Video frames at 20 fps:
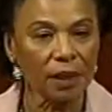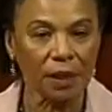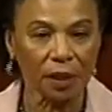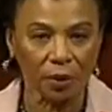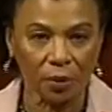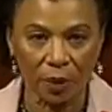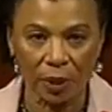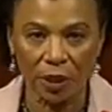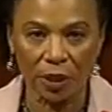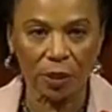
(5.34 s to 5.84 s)
the
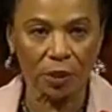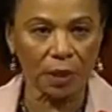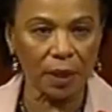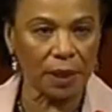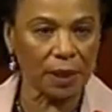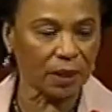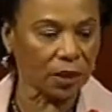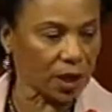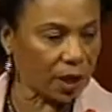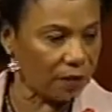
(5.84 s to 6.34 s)
Congressional
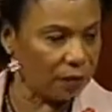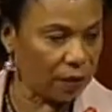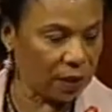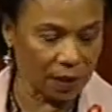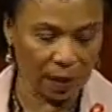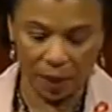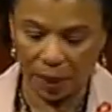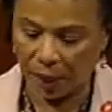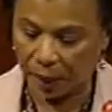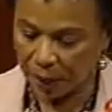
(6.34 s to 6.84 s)

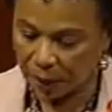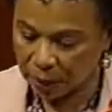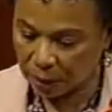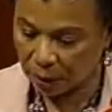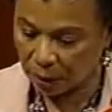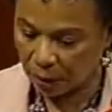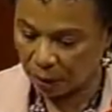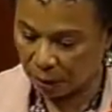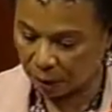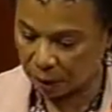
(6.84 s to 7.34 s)
HIV/AIDS
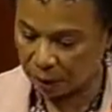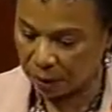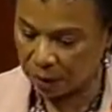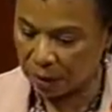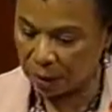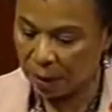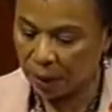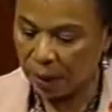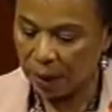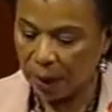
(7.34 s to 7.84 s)

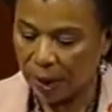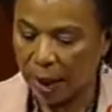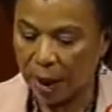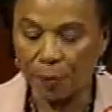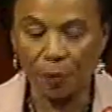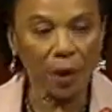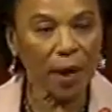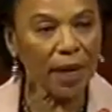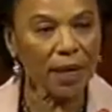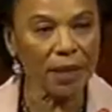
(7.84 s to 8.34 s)
Caucus,
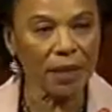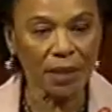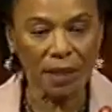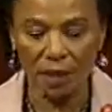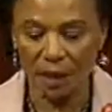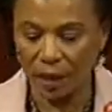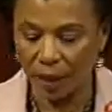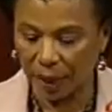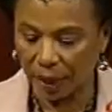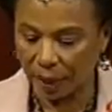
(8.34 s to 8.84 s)
I rise
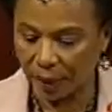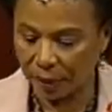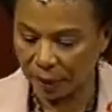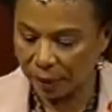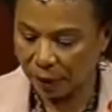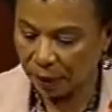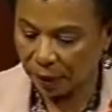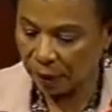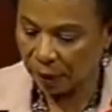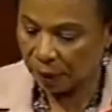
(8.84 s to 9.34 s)

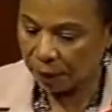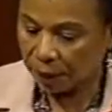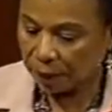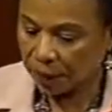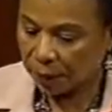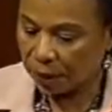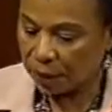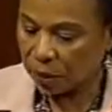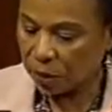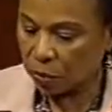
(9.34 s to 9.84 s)
today
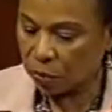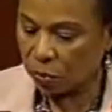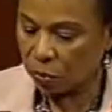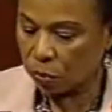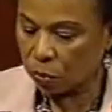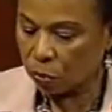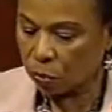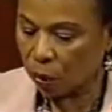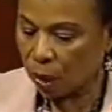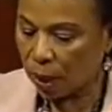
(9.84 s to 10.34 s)
to
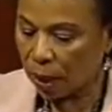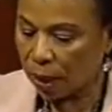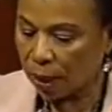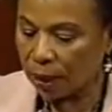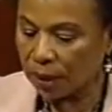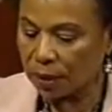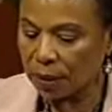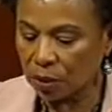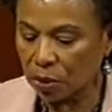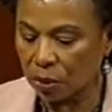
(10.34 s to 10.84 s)
draw
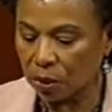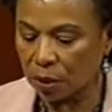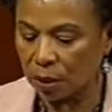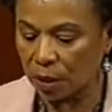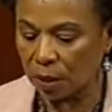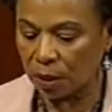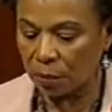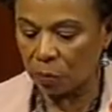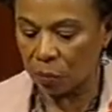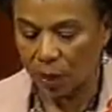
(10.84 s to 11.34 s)

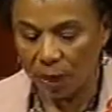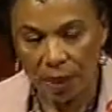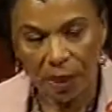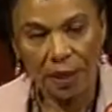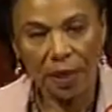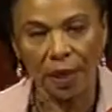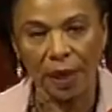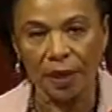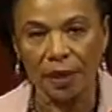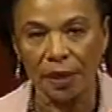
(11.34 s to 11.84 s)
attention once
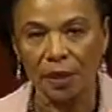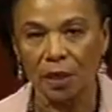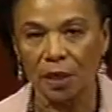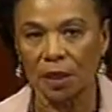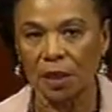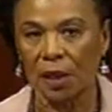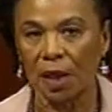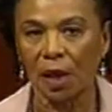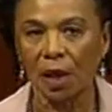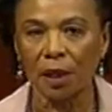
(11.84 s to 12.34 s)
again to
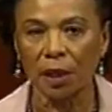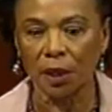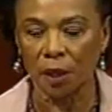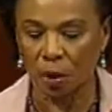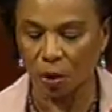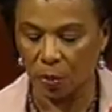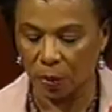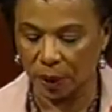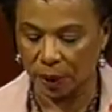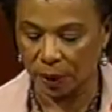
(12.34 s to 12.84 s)
the
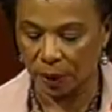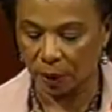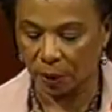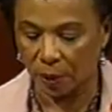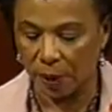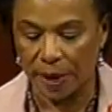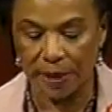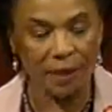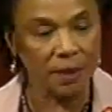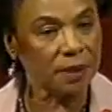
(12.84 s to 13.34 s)
ongoing
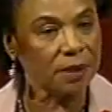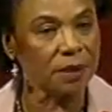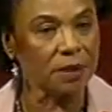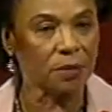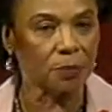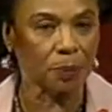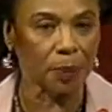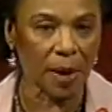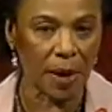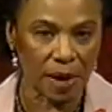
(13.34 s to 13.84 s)
crises
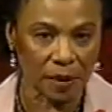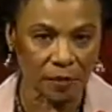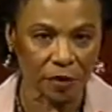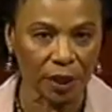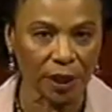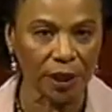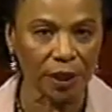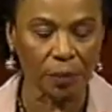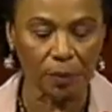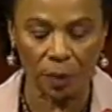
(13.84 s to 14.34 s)
of
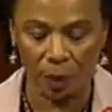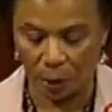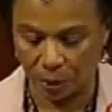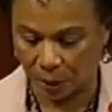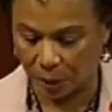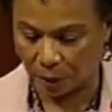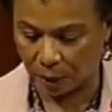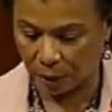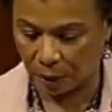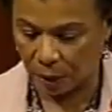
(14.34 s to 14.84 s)
poverty in
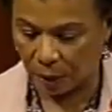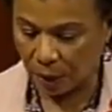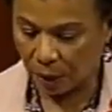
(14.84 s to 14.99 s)
America.